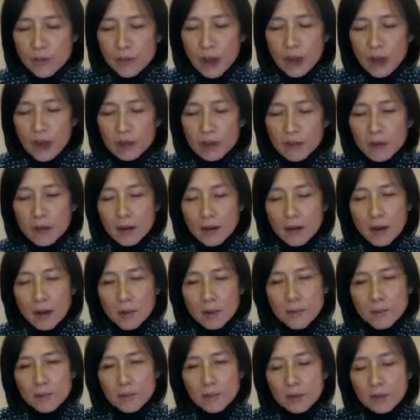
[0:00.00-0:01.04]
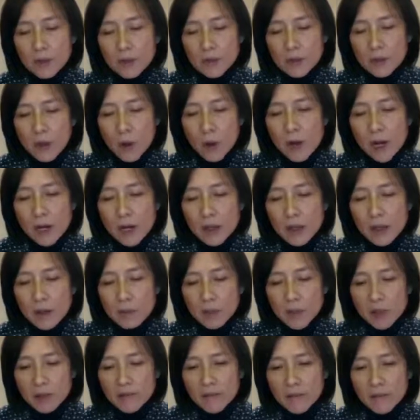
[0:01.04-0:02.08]
and nowhere can
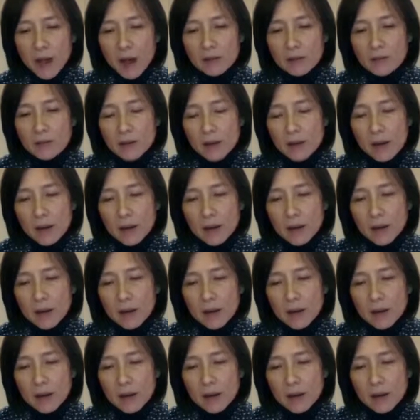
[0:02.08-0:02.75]
be found